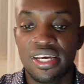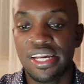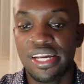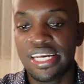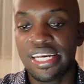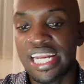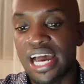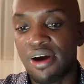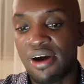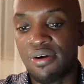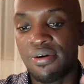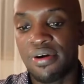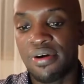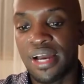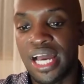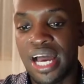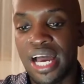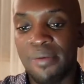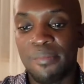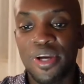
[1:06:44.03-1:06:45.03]
Now,
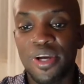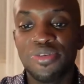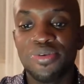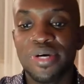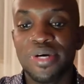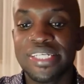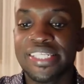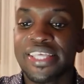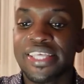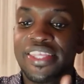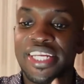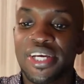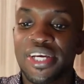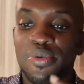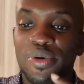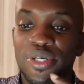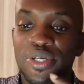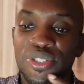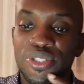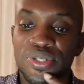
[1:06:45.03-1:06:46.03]
I'm going to ask 2
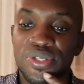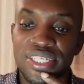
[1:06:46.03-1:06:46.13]
questions.